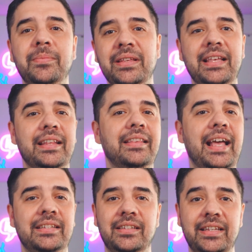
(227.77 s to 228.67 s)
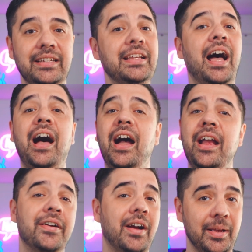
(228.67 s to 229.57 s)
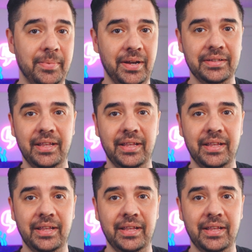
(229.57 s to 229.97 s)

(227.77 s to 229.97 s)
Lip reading: something that lasted the entire iPod